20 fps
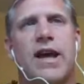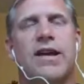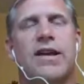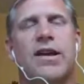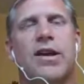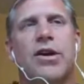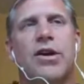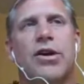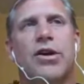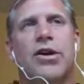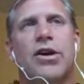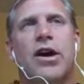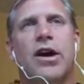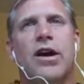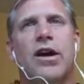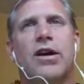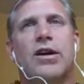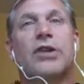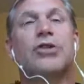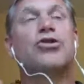extent
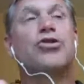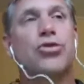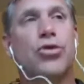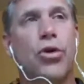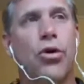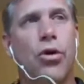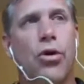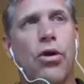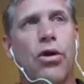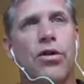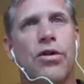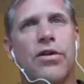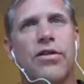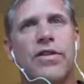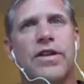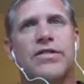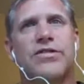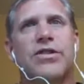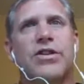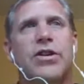
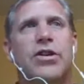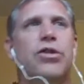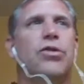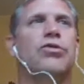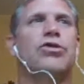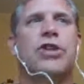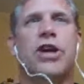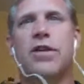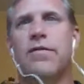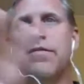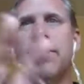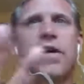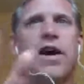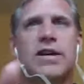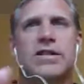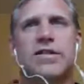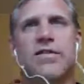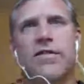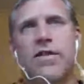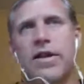control this huge
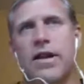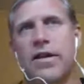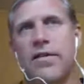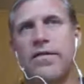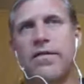influx